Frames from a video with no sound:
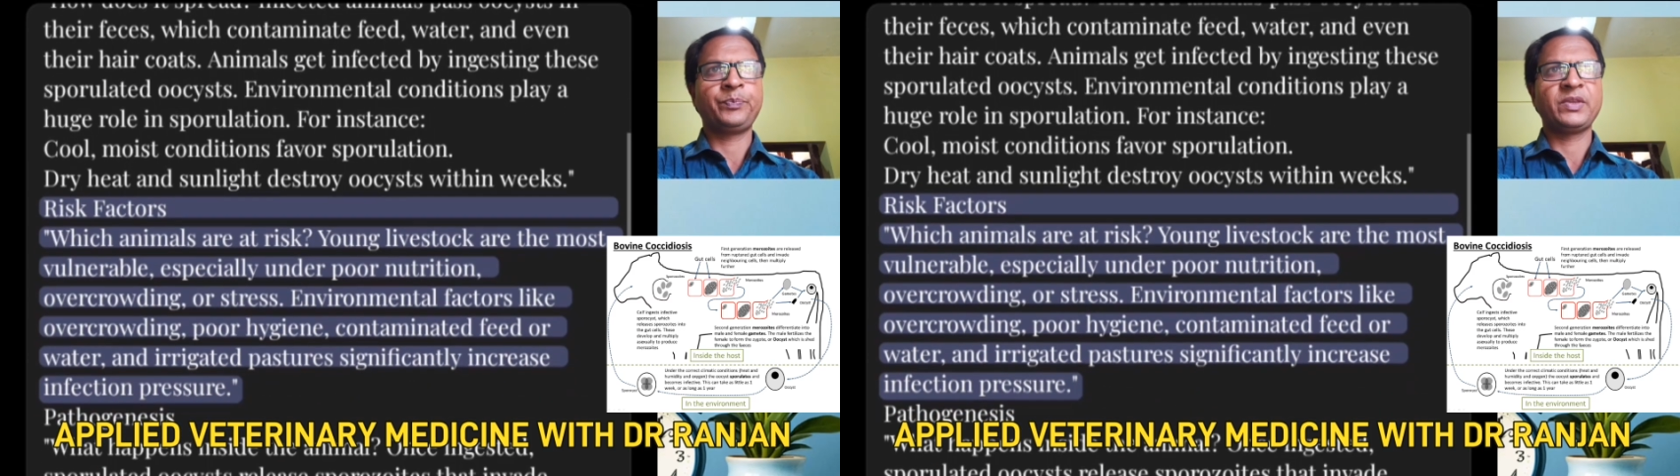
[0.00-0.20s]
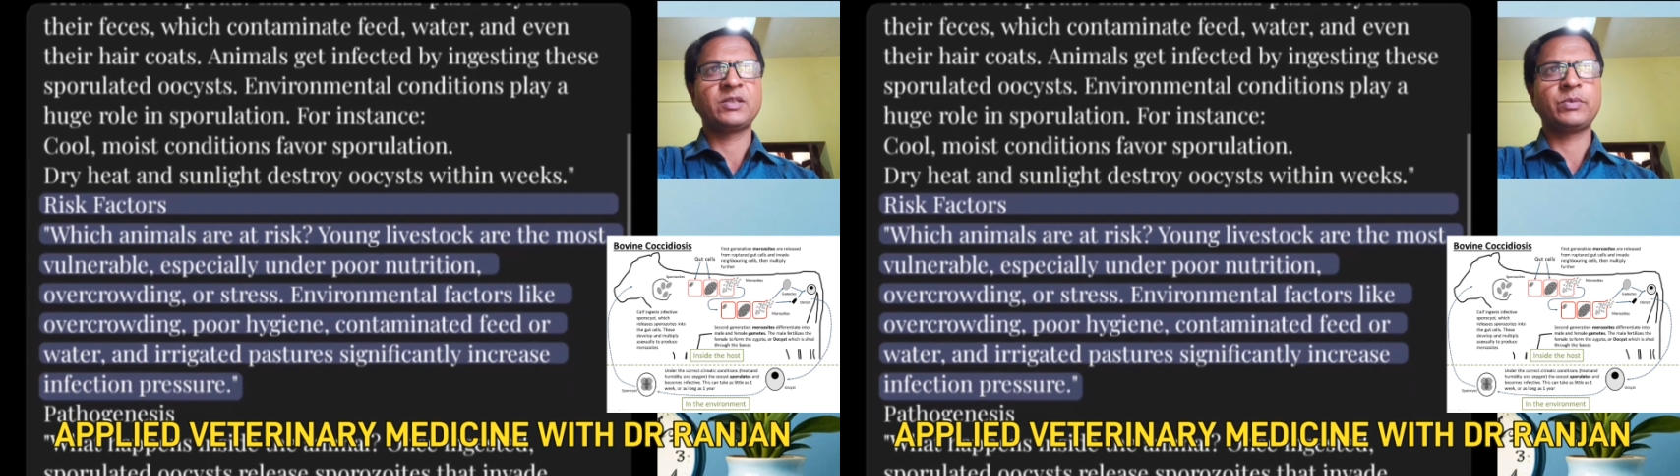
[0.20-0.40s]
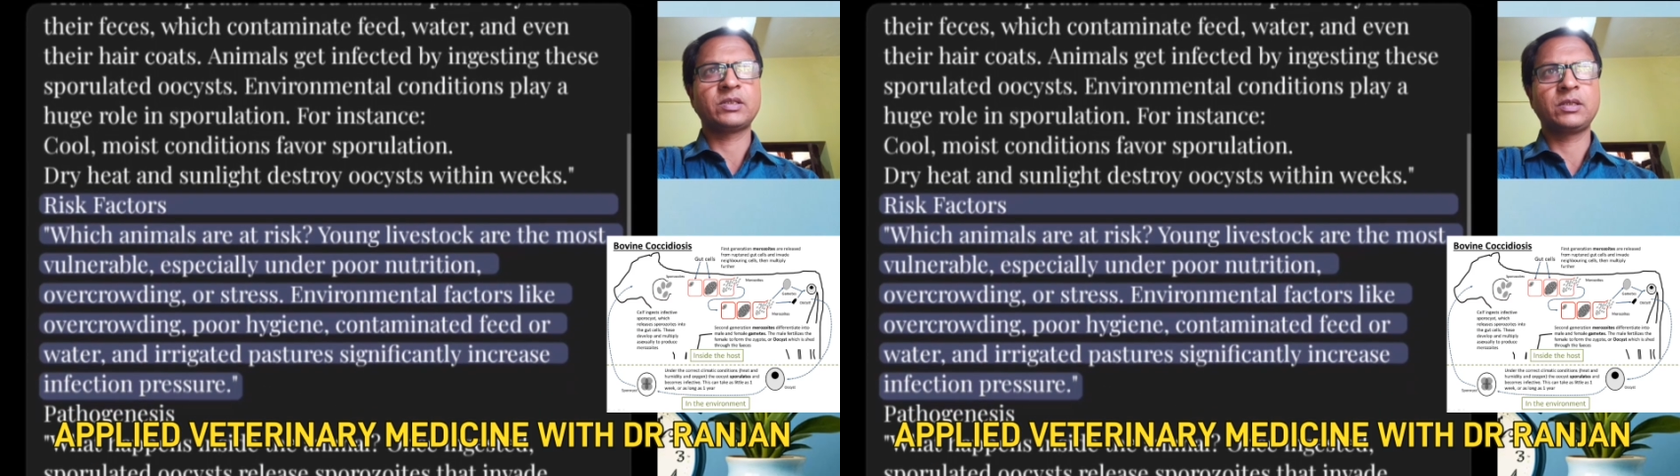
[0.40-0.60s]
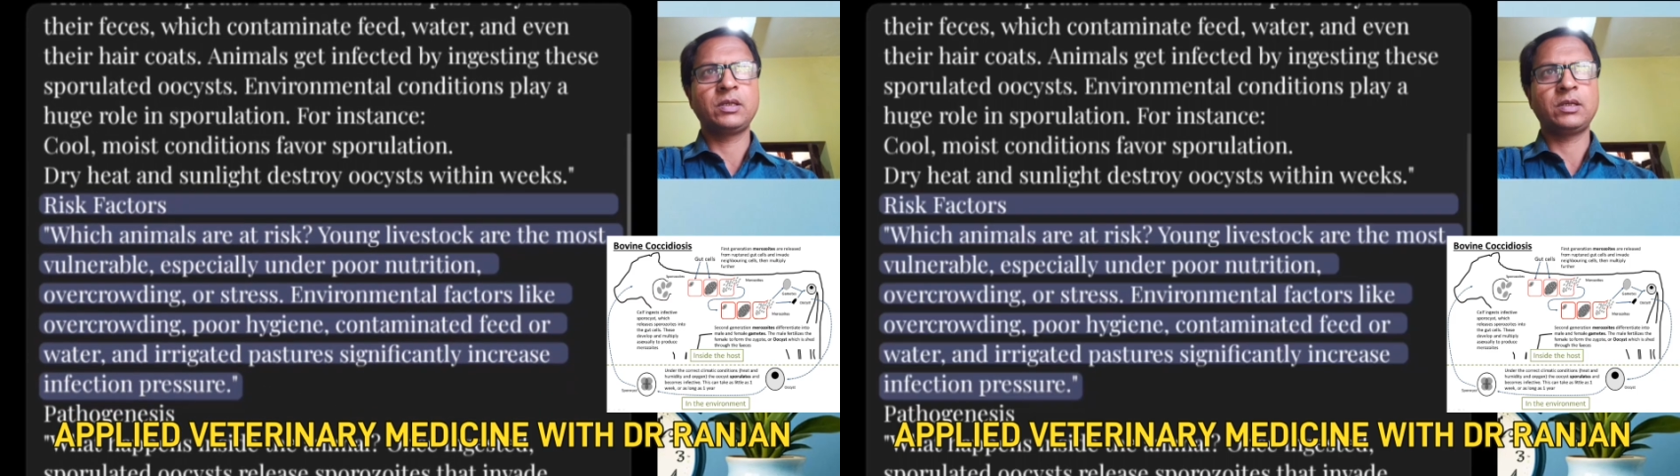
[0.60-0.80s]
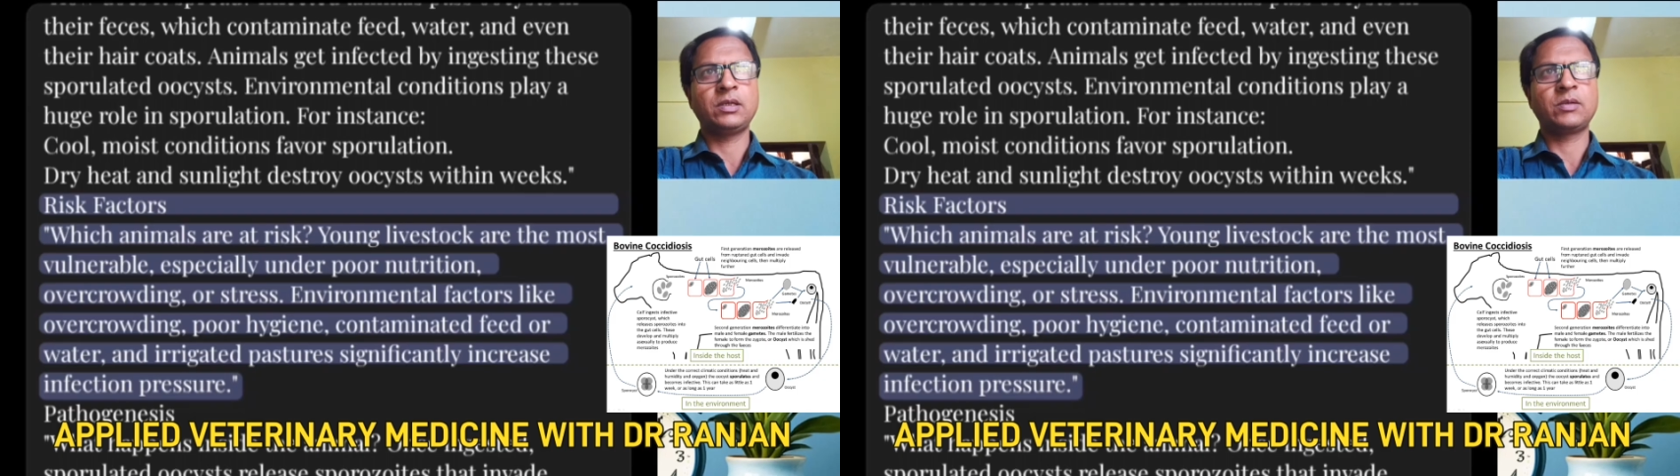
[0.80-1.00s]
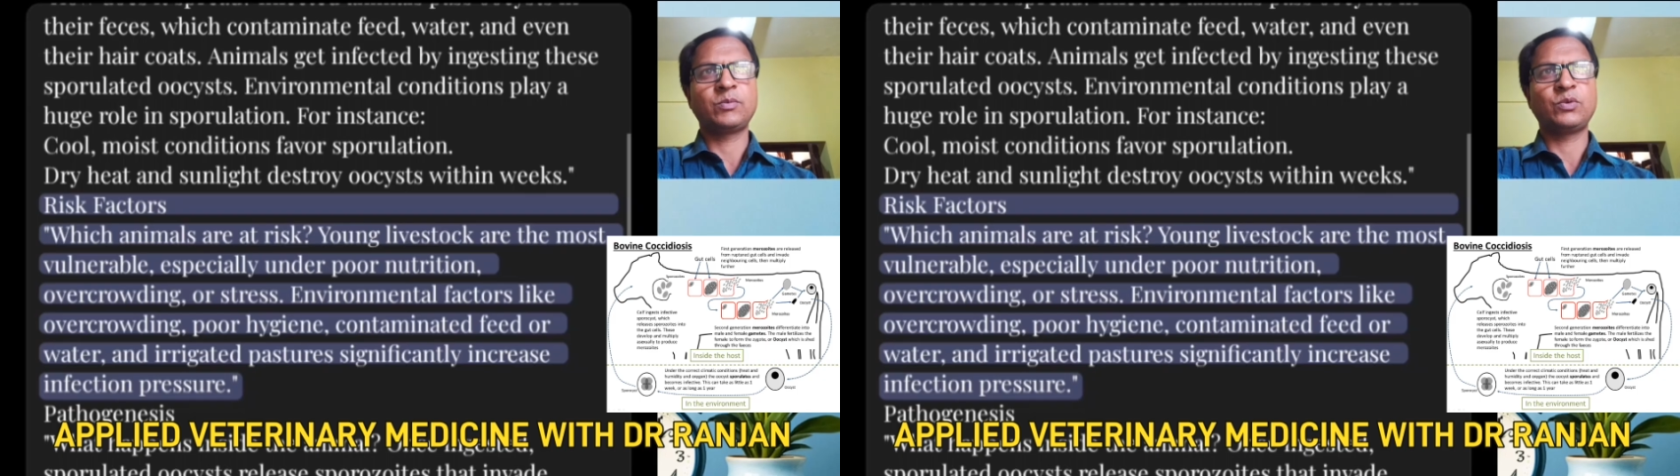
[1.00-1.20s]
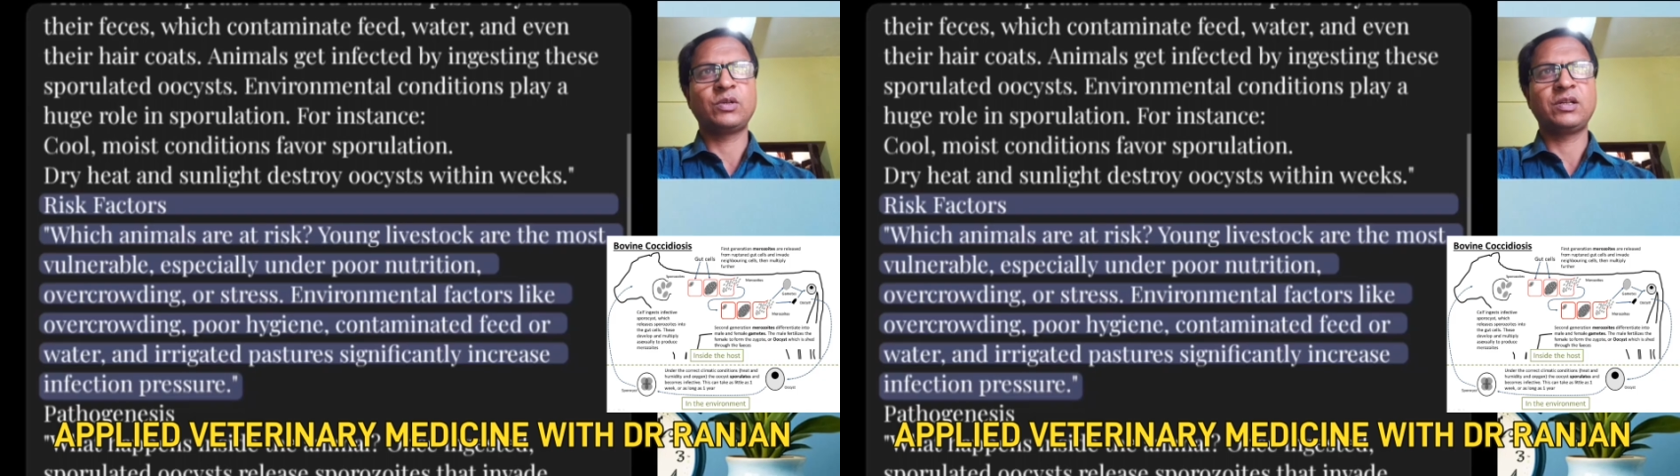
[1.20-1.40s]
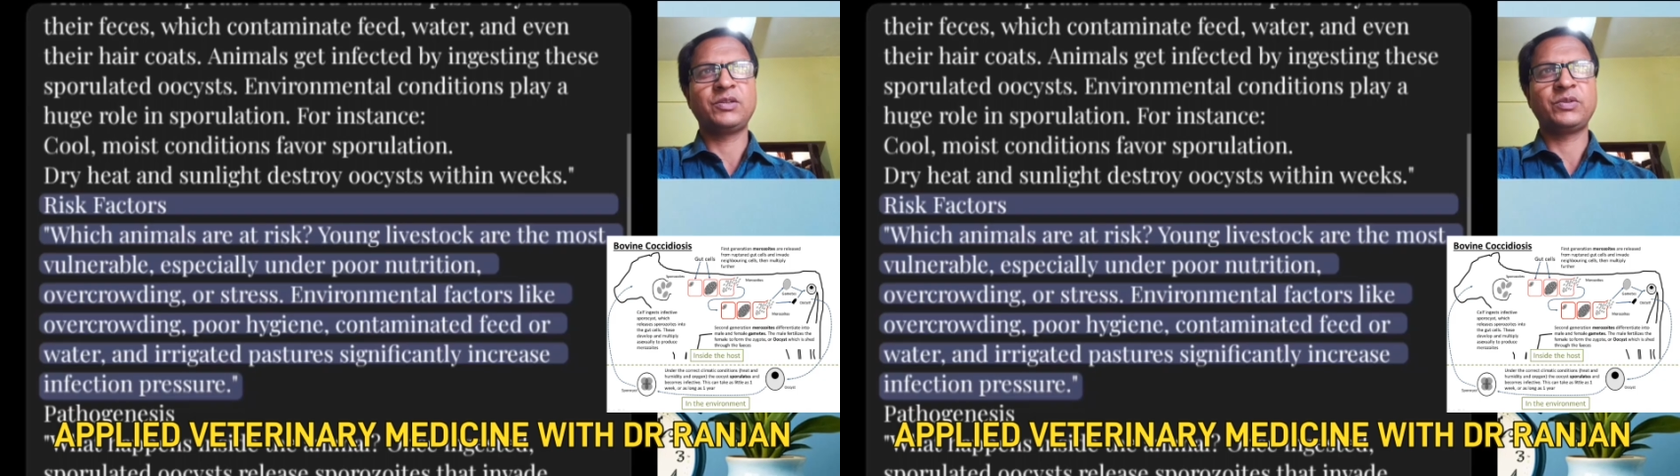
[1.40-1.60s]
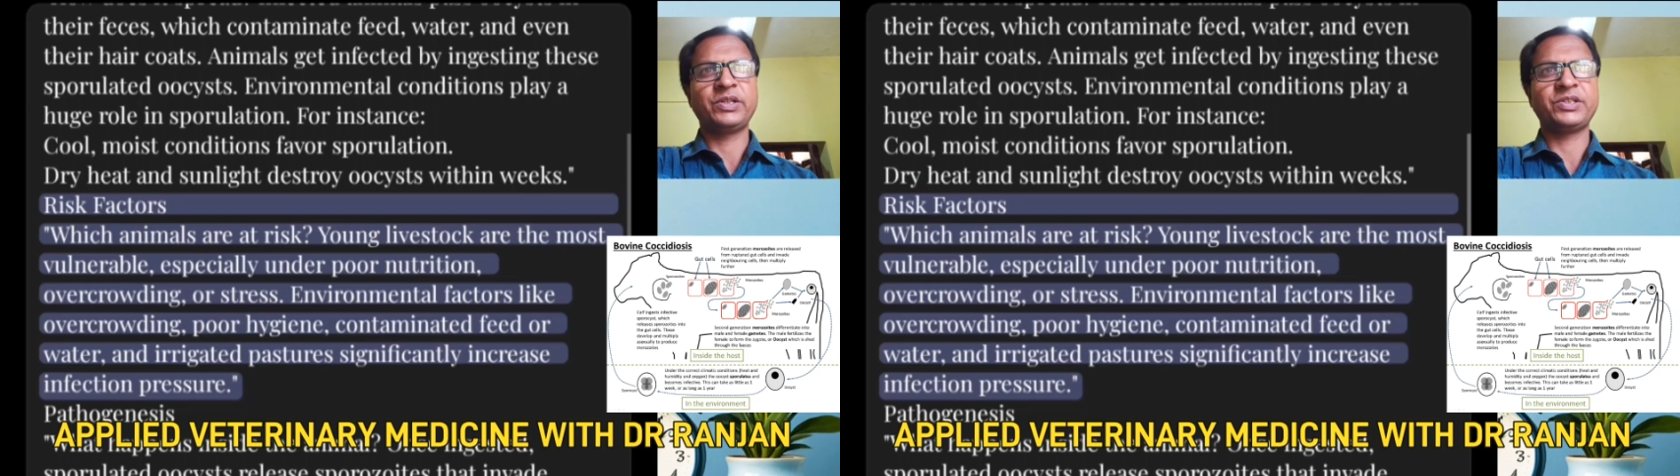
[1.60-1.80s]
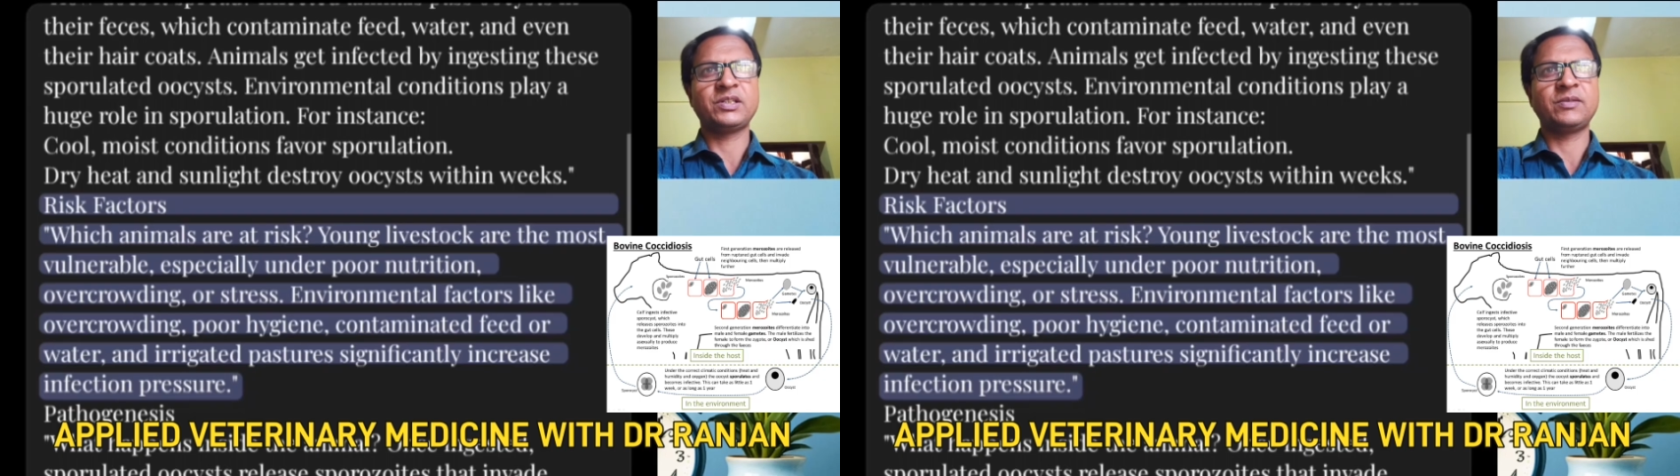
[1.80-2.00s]
especially under poor
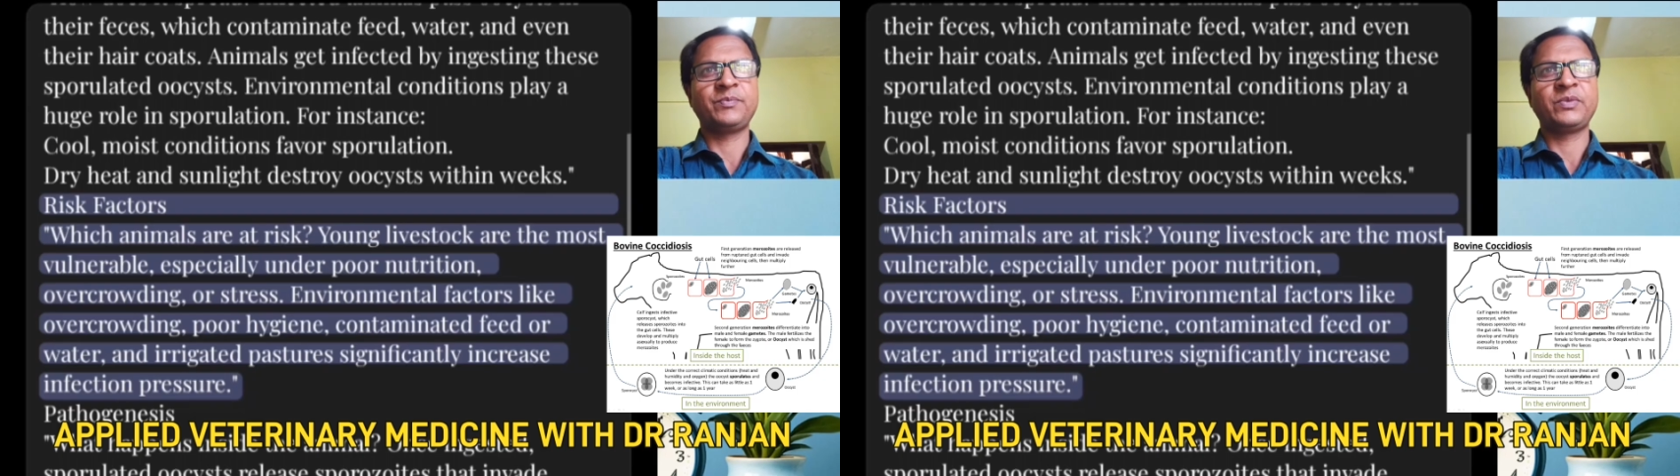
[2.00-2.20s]
nutrition,